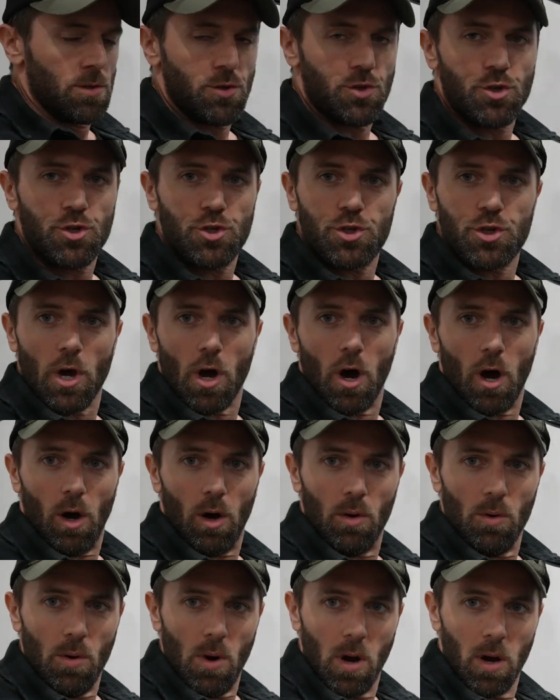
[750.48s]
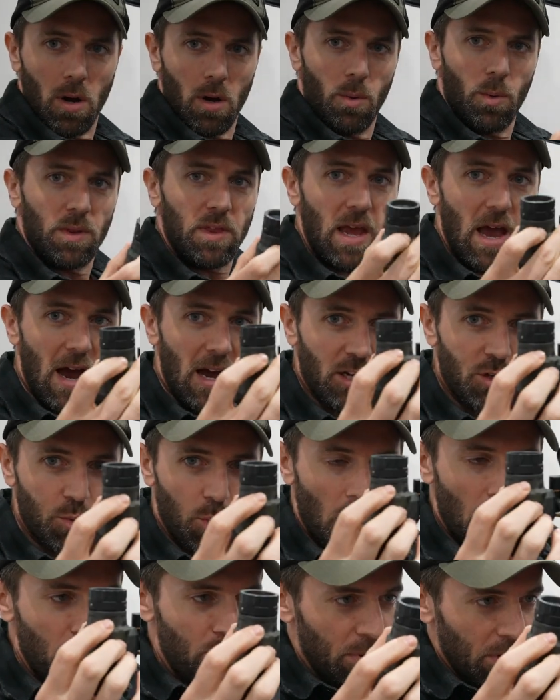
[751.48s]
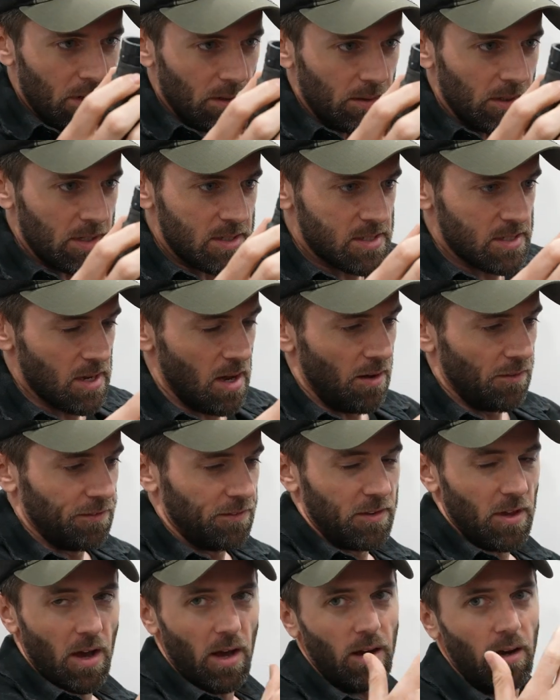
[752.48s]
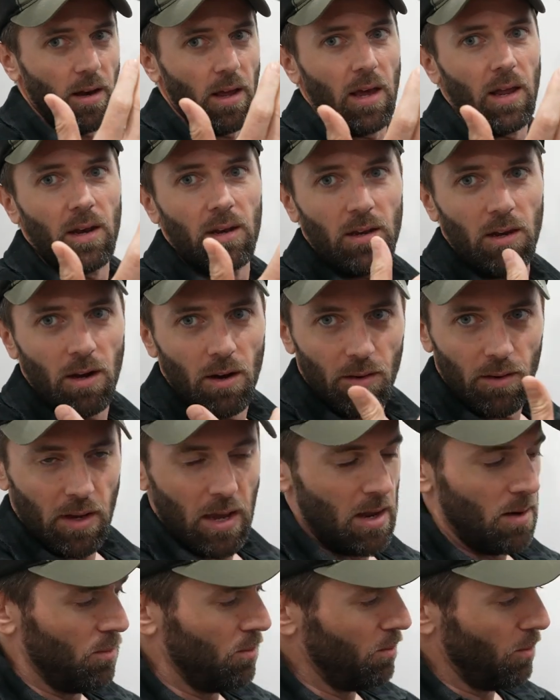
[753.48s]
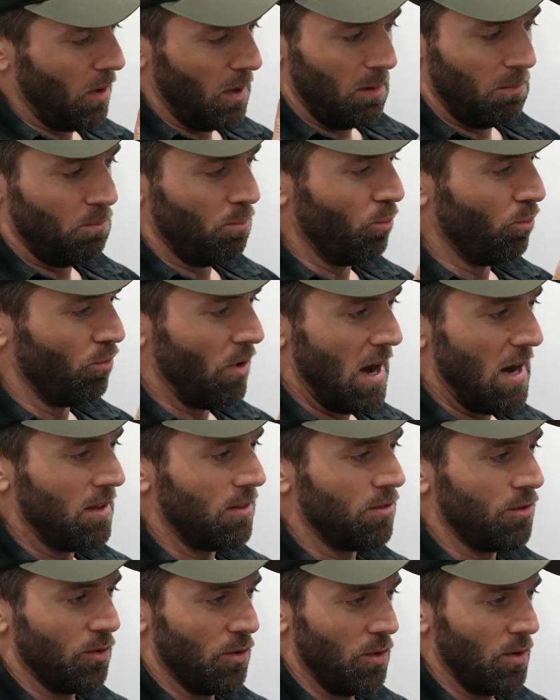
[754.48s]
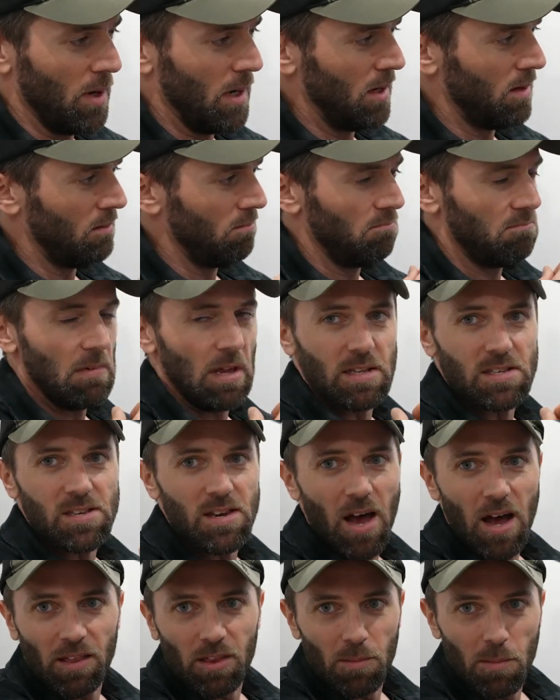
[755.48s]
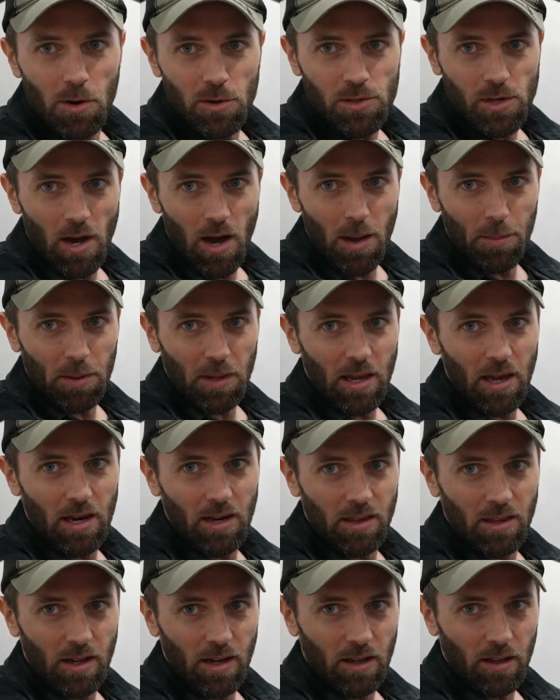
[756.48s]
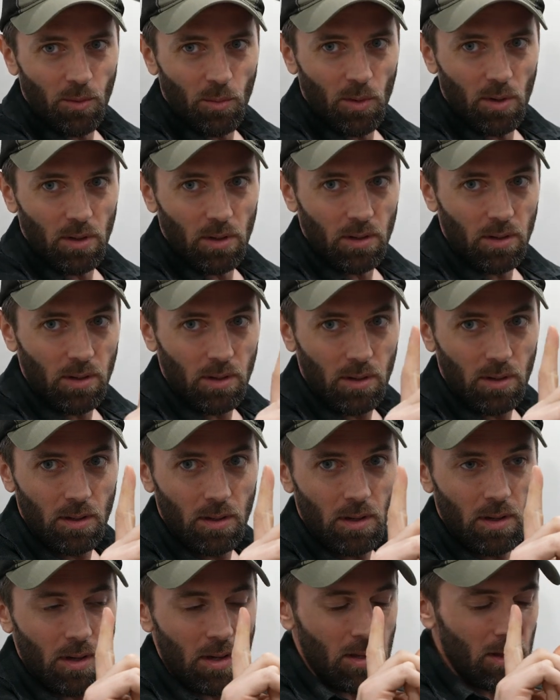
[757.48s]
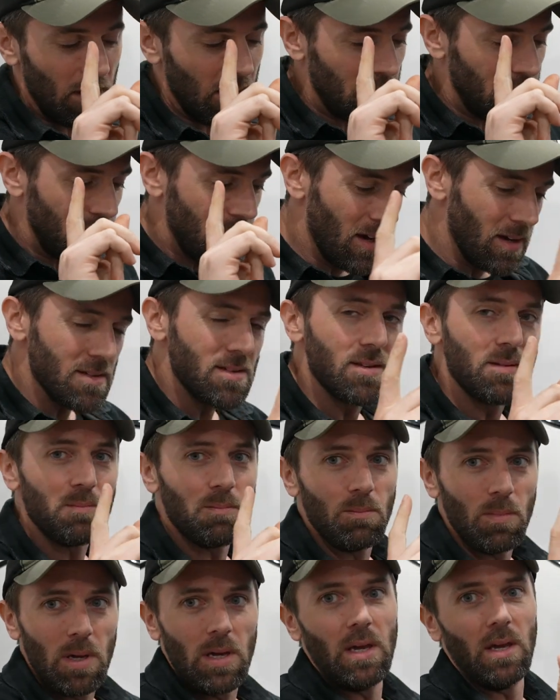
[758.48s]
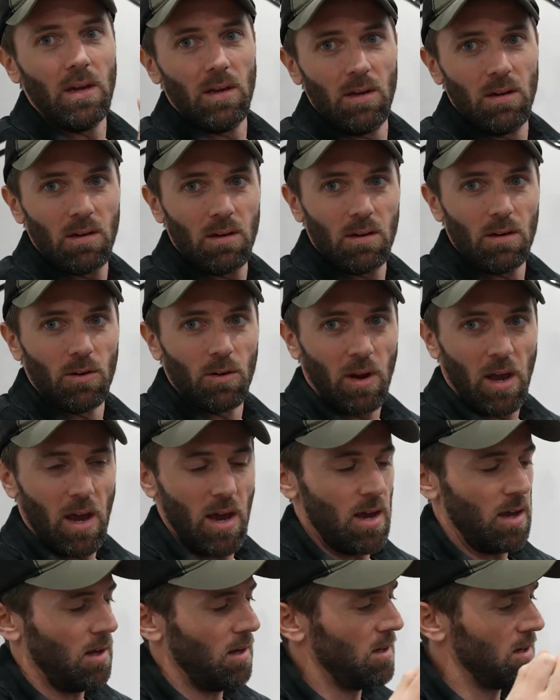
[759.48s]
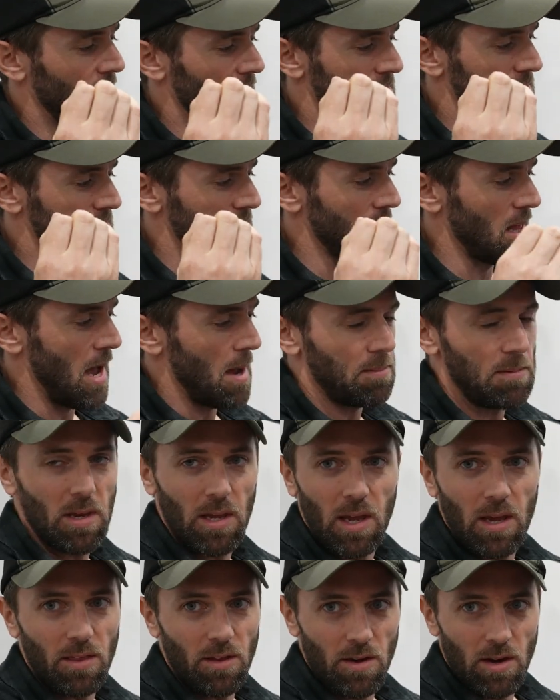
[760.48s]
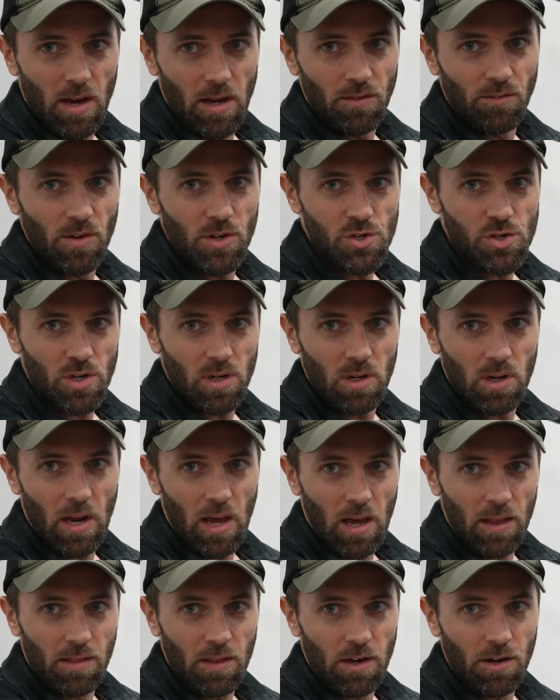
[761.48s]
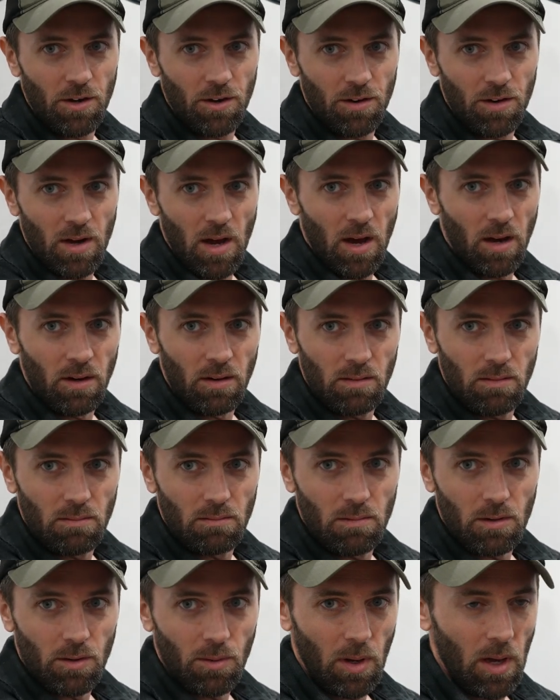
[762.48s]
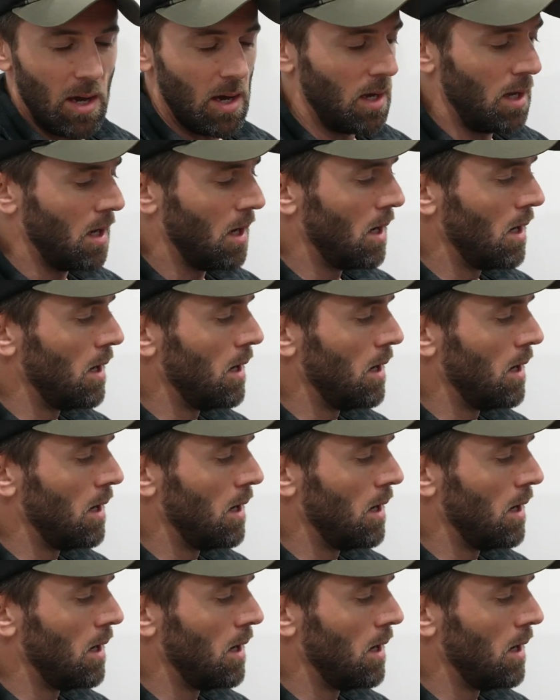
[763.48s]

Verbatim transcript: So with the actual build itself done, and you know, again, we ran through it. It's not the most complicated thing in the world. That doesn't mean, okay, you just slap together night vision and then you're done, okay?